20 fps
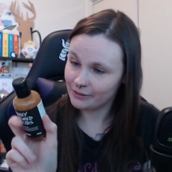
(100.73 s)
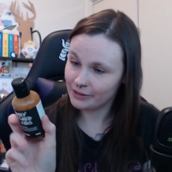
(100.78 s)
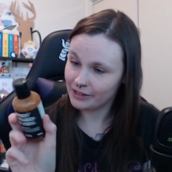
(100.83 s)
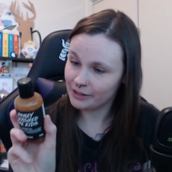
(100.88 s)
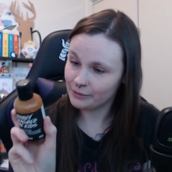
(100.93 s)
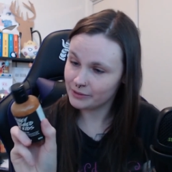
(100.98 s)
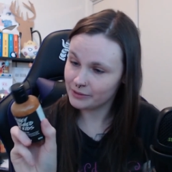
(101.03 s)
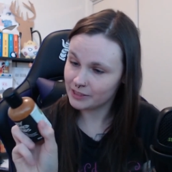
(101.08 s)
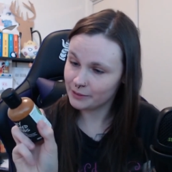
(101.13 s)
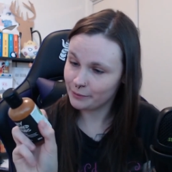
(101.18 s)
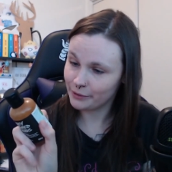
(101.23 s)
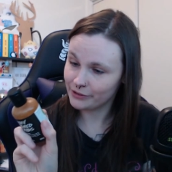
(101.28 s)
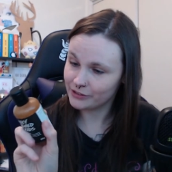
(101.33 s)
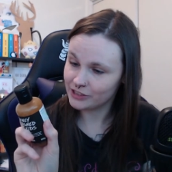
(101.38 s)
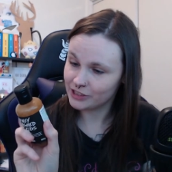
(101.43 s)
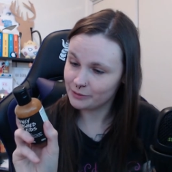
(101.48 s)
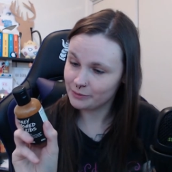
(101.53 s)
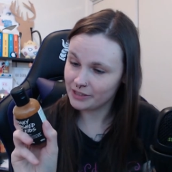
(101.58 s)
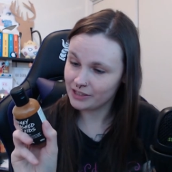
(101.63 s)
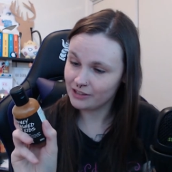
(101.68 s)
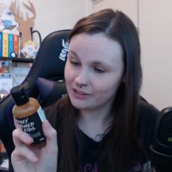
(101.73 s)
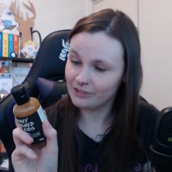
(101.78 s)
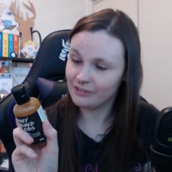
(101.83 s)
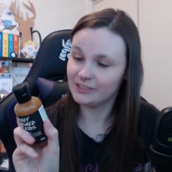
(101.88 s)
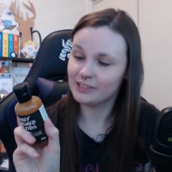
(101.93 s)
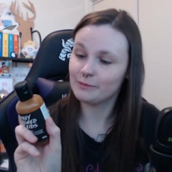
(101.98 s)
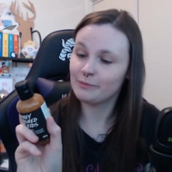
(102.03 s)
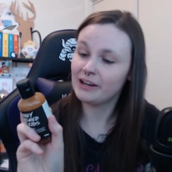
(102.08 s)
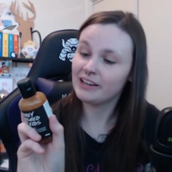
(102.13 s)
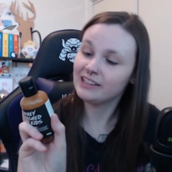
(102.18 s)
was supposed to be
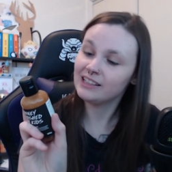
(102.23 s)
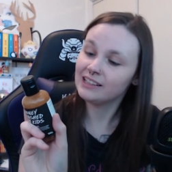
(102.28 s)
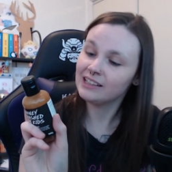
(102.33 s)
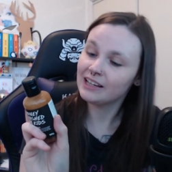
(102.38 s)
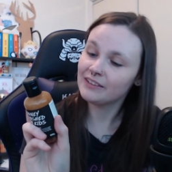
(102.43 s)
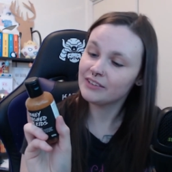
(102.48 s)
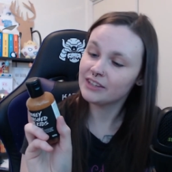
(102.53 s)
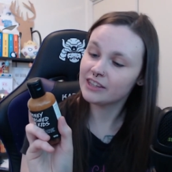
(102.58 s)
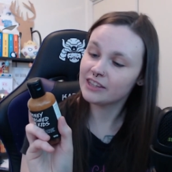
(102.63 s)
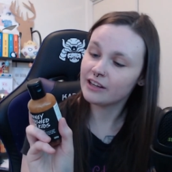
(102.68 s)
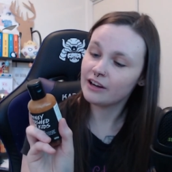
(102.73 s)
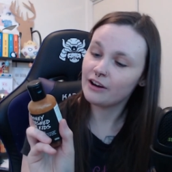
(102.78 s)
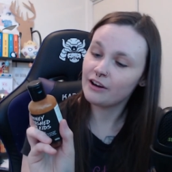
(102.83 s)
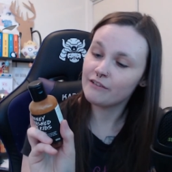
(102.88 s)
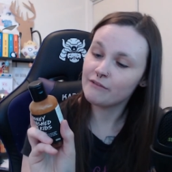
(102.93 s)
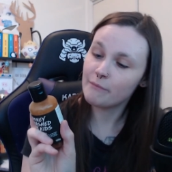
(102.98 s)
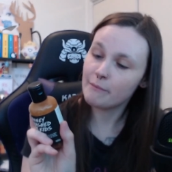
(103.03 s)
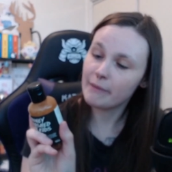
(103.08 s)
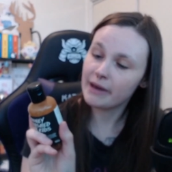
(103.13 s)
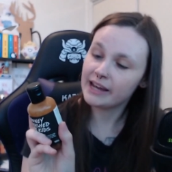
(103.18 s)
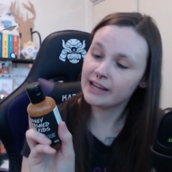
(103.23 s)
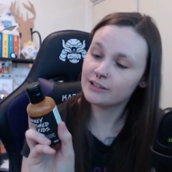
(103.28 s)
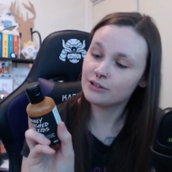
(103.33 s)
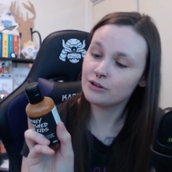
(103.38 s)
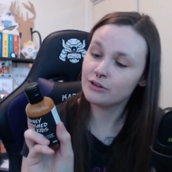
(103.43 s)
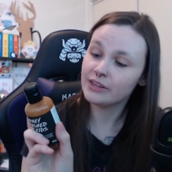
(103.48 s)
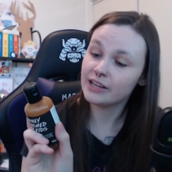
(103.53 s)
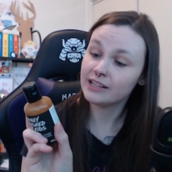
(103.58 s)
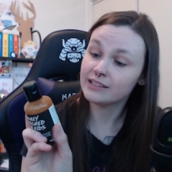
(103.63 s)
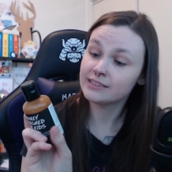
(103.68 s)
used by the 11th of May
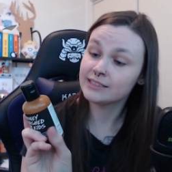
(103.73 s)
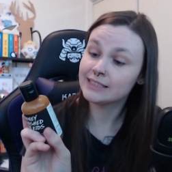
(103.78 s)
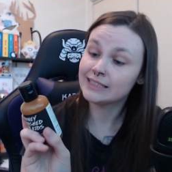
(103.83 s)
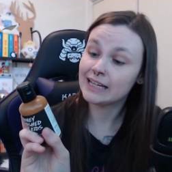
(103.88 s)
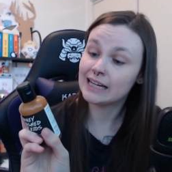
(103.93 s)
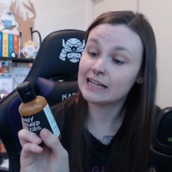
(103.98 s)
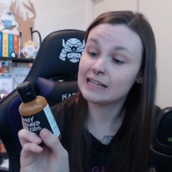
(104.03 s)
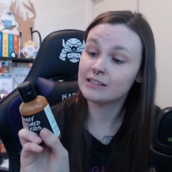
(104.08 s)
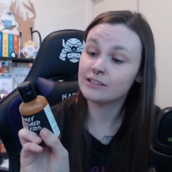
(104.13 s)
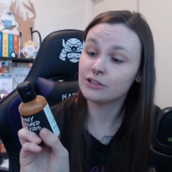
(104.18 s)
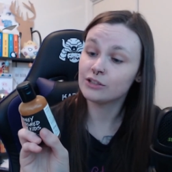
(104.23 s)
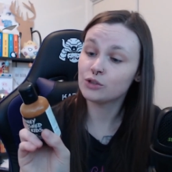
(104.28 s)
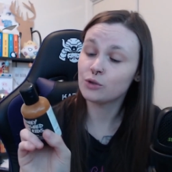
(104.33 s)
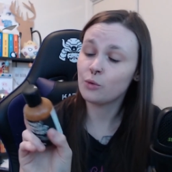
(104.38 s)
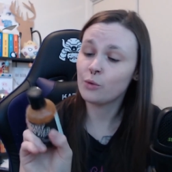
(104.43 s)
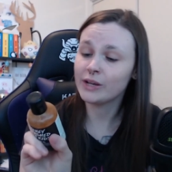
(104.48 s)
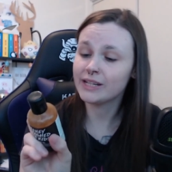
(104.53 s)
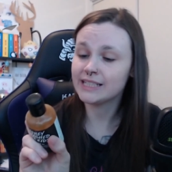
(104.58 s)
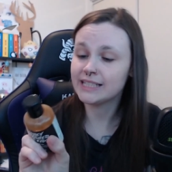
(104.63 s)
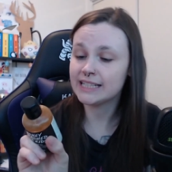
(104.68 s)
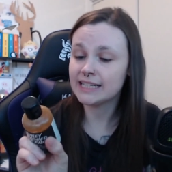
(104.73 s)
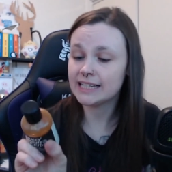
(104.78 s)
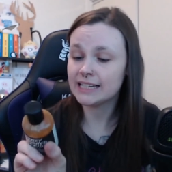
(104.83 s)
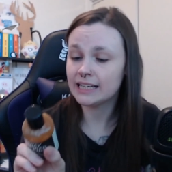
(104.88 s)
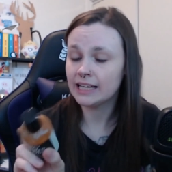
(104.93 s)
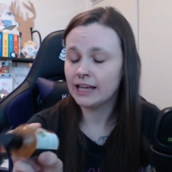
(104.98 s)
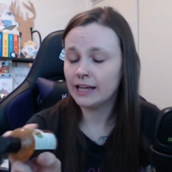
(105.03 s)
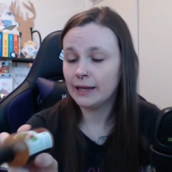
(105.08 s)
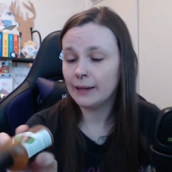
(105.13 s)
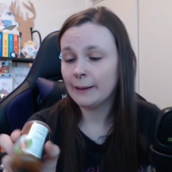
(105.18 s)

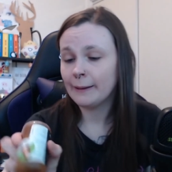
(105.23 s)
2020.